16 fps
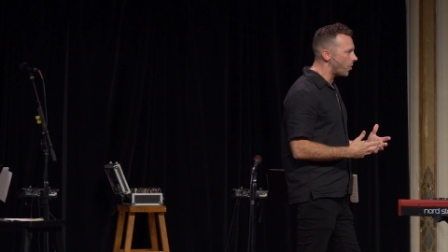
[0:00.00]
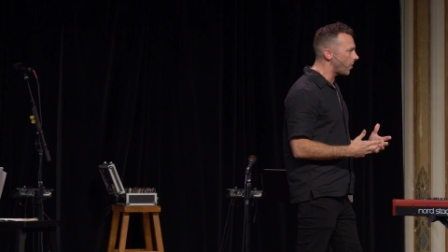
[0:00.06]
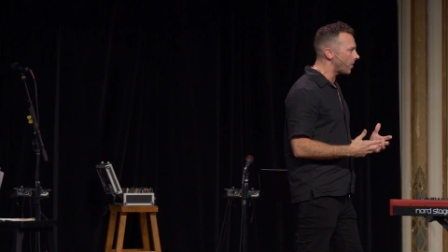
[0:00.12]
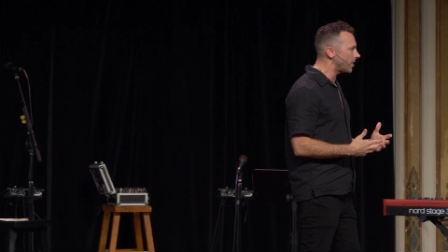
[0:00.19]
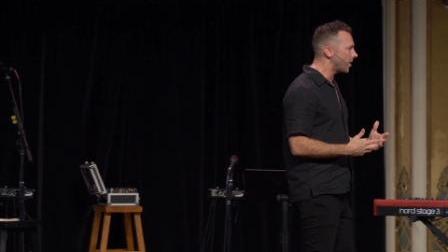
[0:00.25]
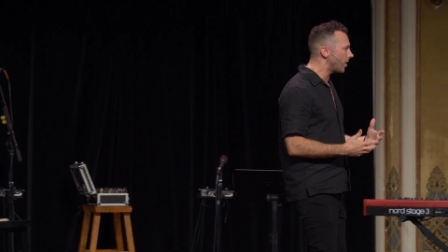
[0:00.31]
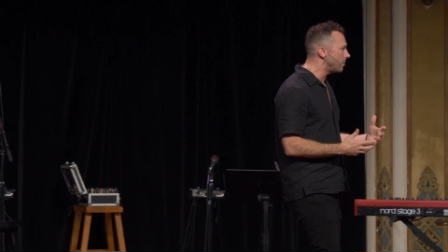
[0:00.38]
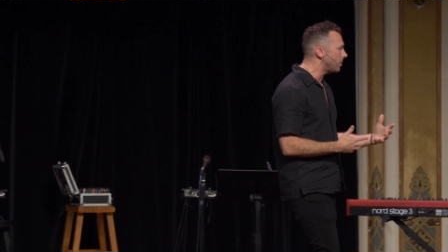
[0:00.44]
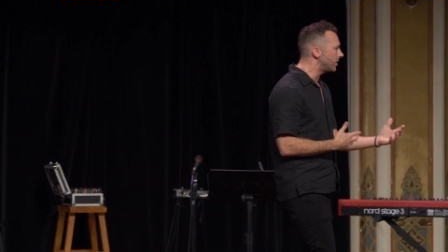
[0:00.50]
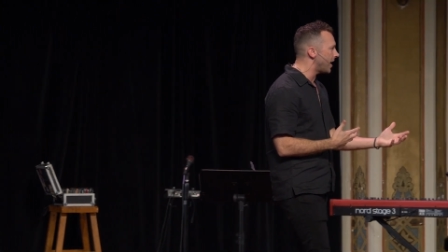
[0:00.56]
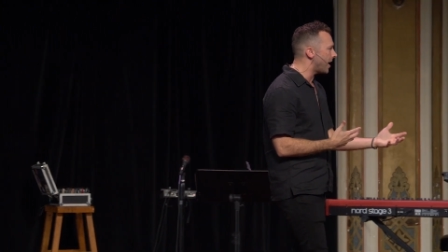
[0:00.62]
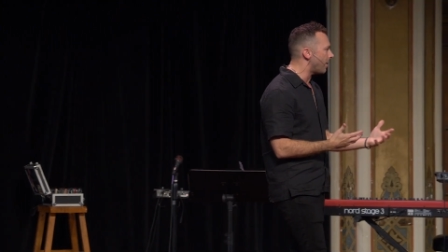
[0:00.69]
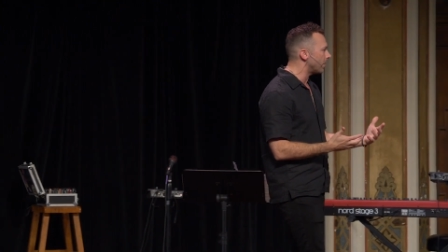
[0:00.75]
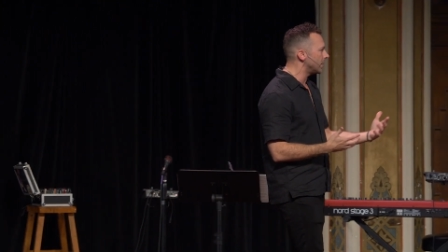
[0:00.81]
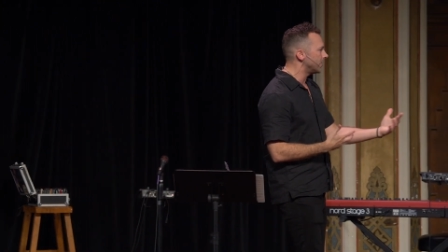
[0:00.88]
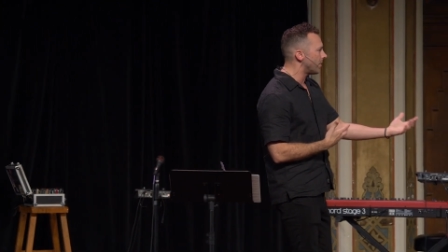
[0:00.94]
ordinary
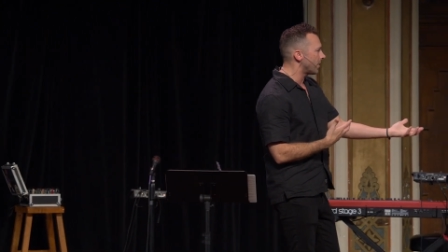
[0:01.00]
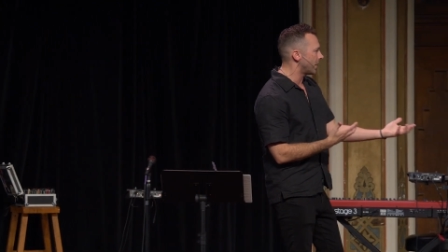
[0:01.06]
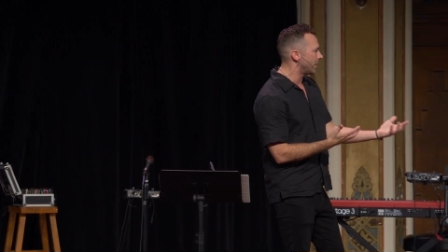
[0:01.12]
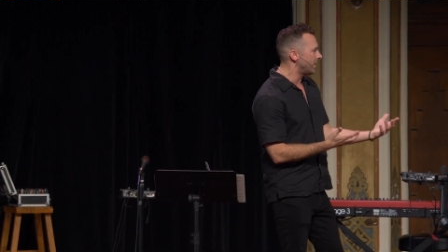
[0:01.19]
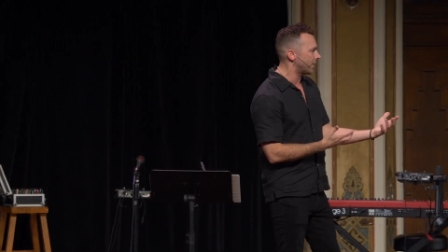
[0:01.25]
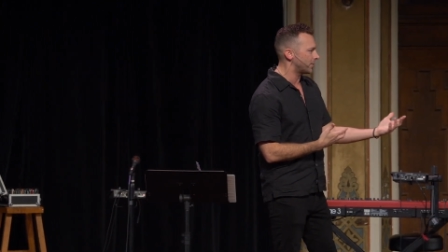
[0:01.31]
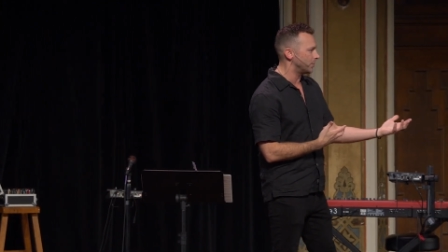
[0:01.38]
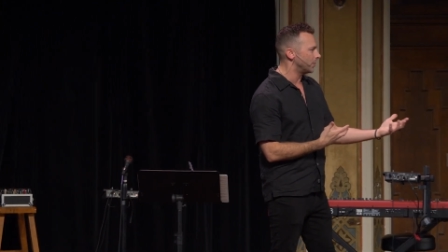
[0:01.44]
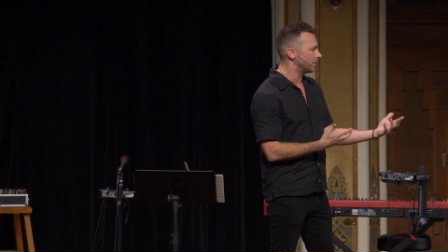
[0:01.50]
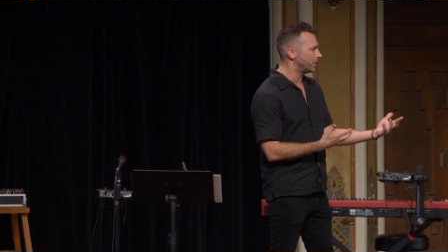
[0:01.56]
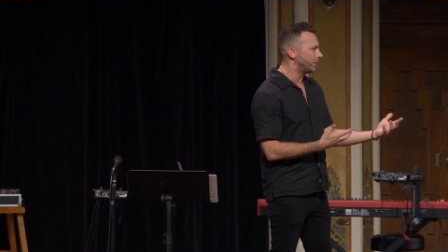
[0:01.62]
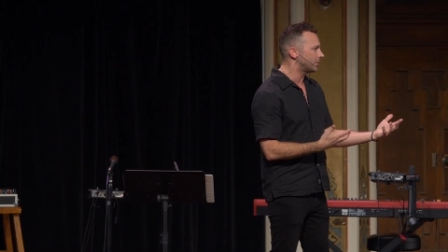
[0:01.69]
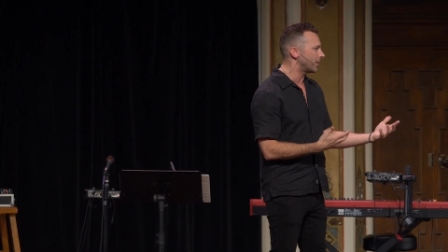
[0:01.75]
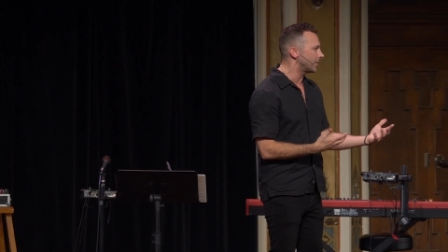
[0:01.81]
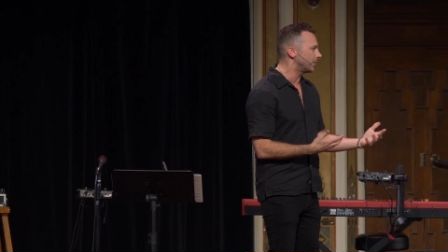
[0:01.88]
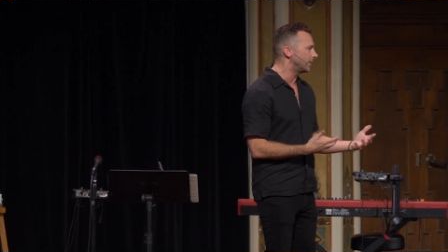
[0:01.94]
modality of our connection with
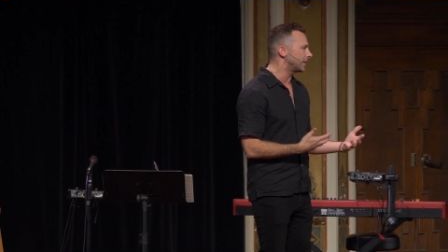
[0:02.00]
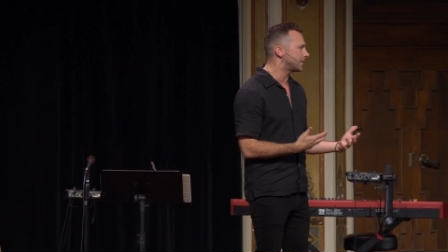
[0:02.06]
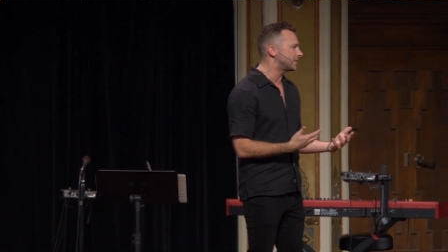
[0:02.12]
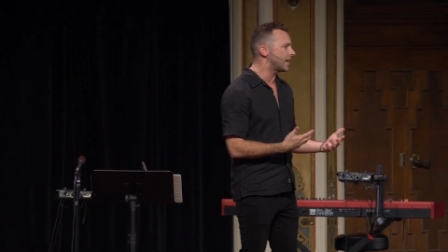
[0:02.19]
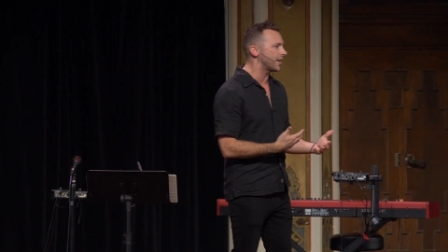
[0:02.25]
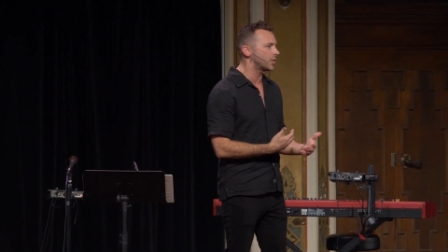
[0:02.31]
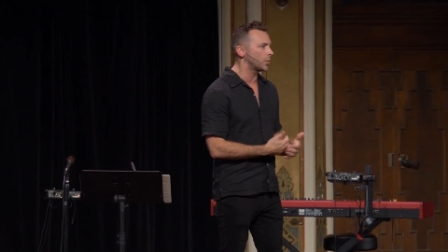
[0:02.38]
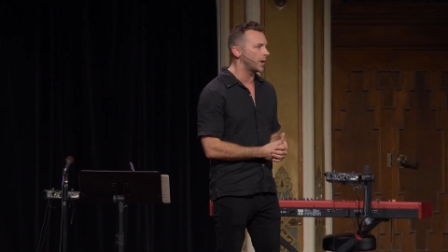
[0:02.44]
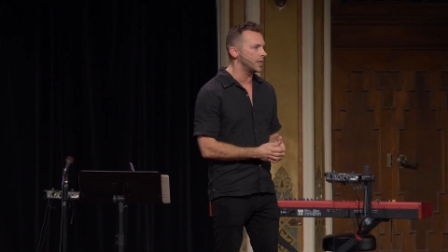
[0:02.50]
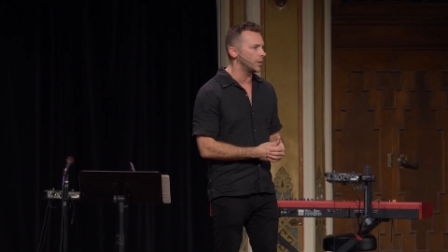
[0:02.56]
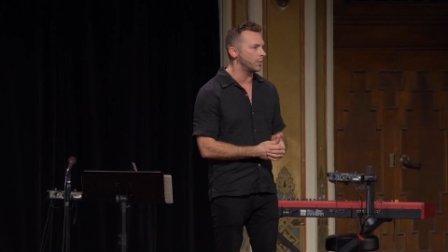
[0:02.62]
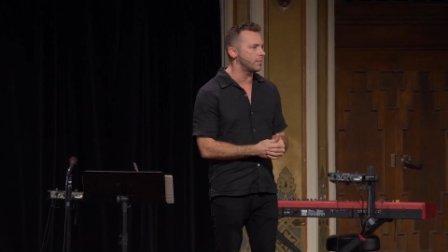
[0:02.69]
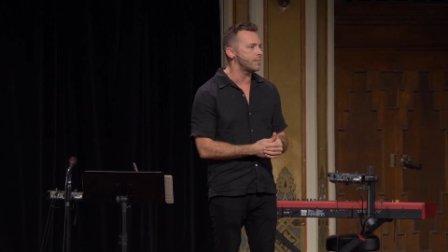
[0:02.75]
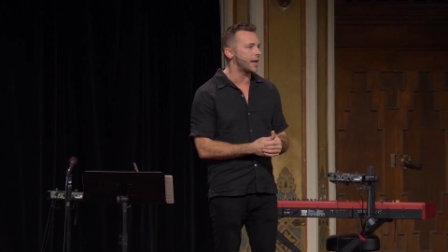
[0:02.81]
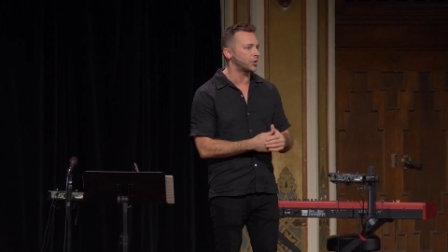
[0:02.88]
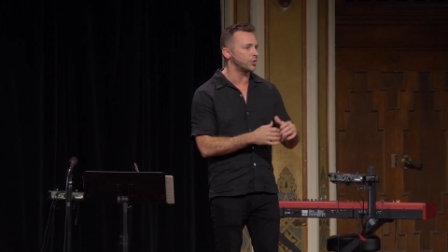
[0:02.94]
each other, and it's not the way that
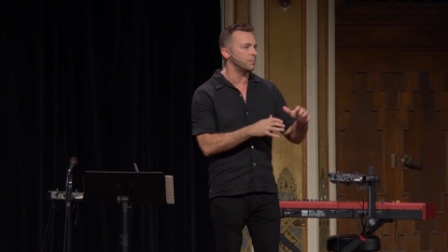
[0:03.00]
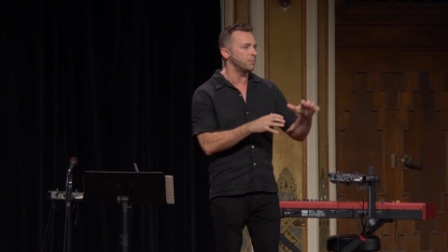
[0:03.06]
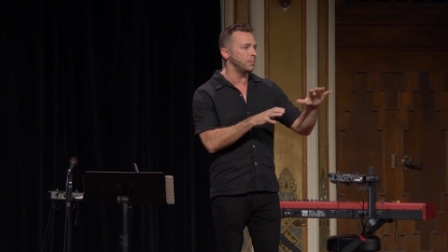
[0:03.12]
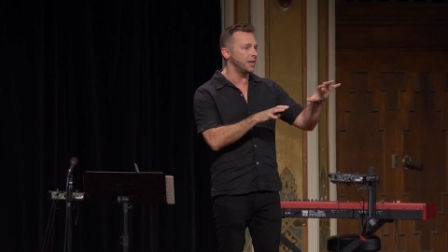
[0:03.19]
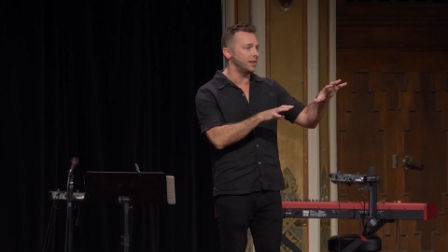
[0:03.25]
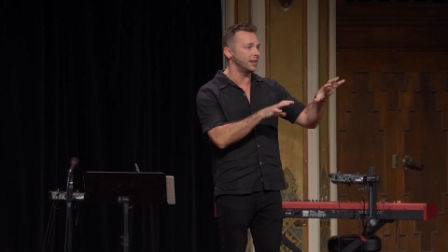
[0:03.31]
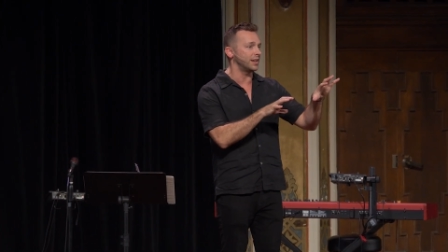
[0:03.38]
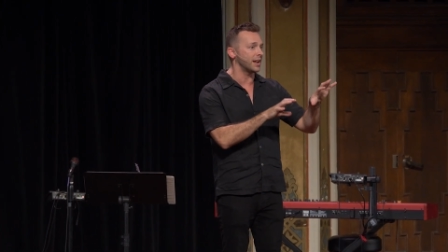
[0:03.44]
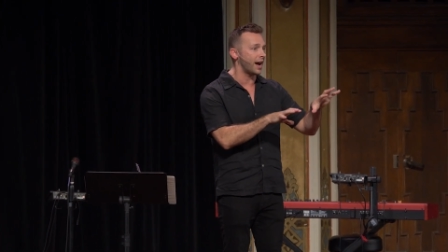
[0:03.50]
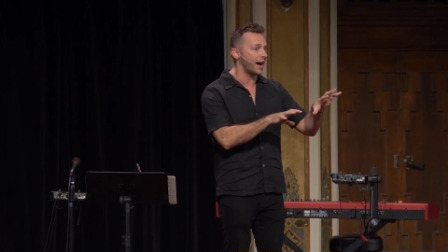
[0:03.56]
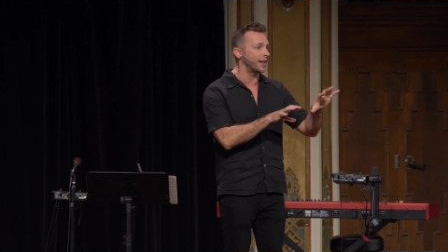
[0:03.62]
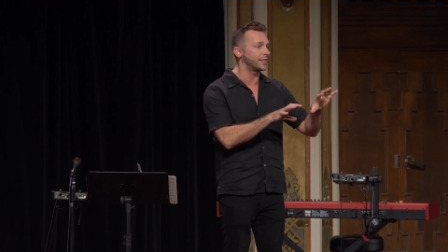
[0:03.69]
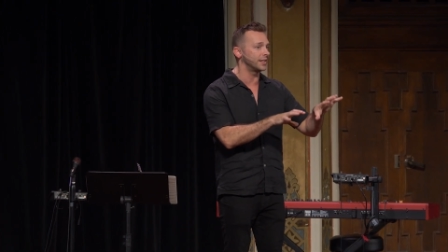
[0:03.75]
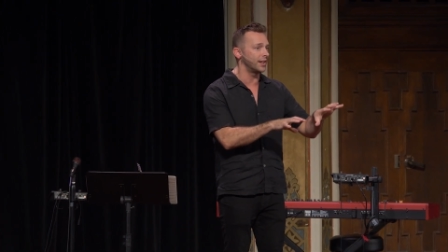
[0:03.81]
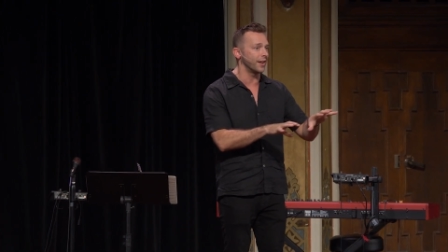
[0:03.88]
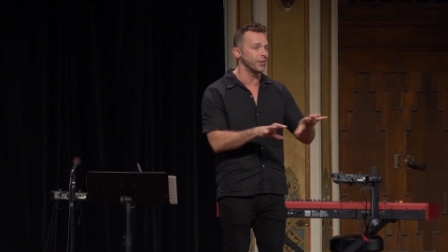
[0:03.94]
we imagine meeting
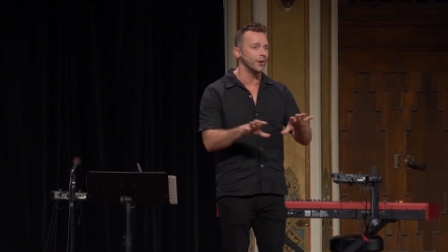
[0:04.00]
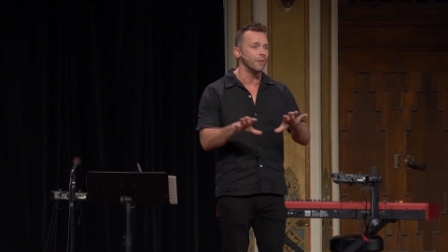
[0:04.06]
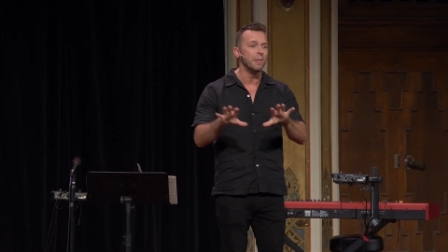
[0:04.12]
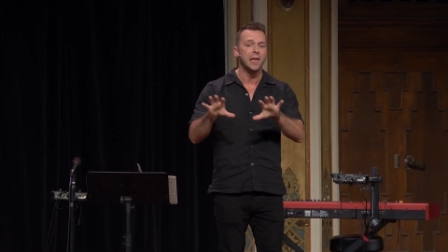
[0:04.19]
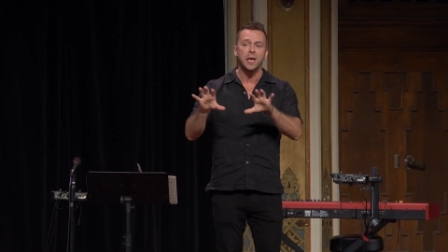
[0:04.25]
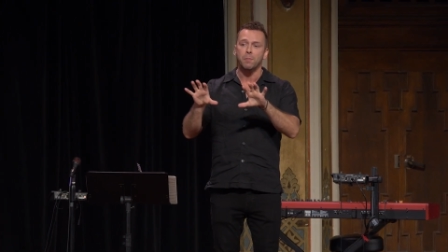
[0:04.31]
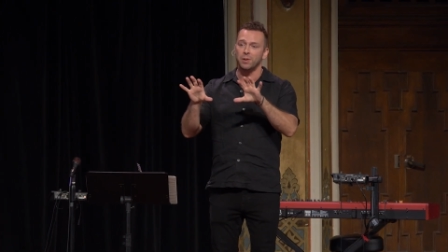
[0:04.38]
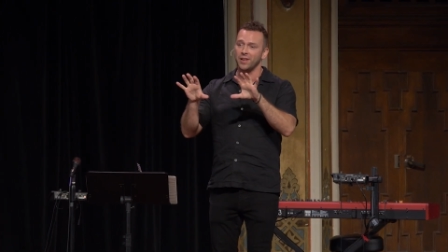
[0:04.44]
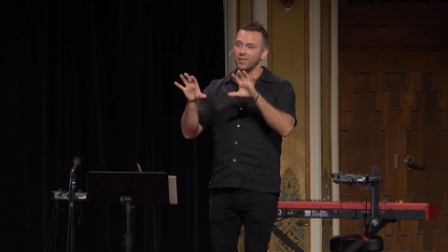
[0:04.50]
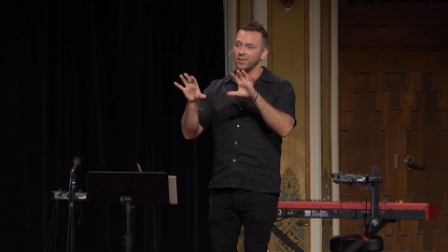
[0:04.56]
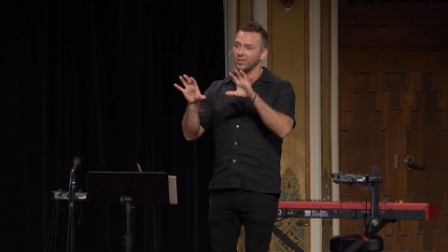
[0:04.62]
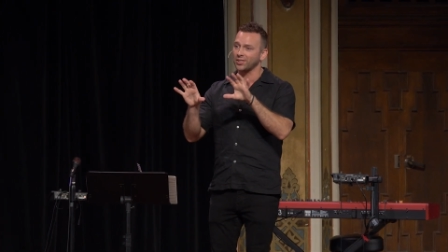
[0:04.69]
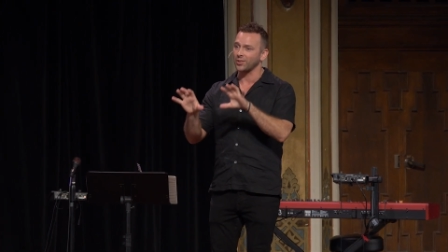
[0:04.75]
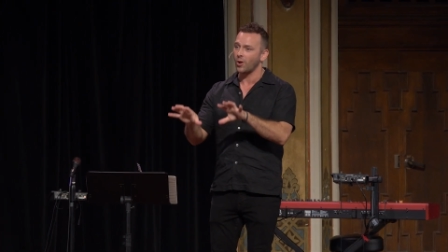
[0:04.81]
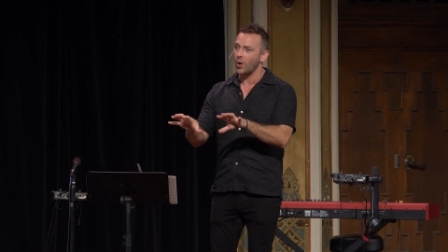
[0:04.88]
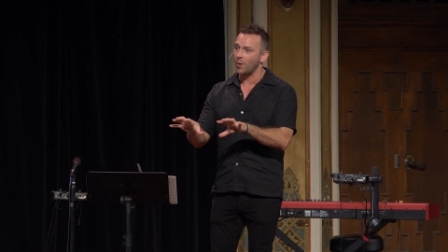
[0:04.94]
God together. But in the
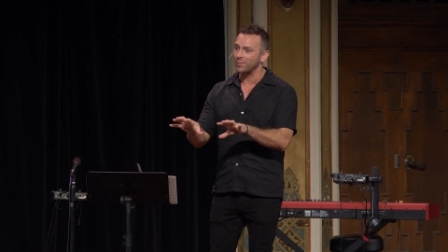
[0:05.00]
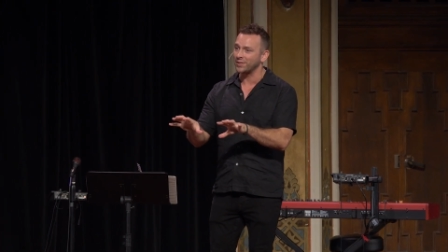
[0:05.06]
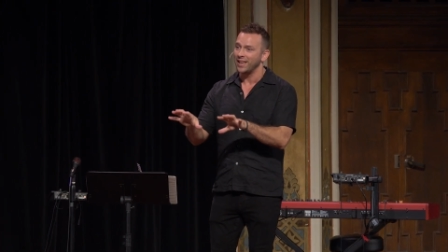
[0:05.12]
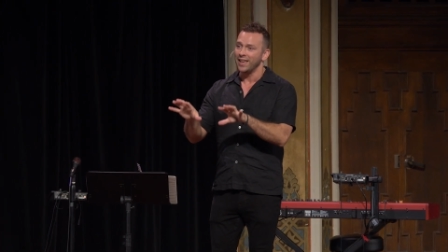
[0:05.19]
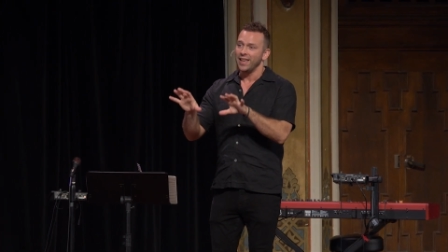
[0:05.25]
Psalms,